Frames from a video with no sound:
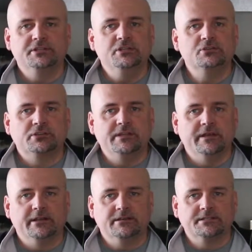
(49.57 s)
and usually
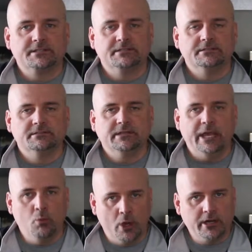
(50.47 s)
there's
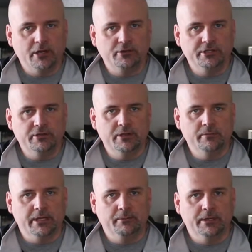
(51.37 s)
a 100-unit
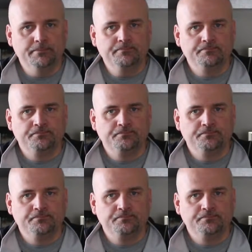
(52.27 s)
minimum,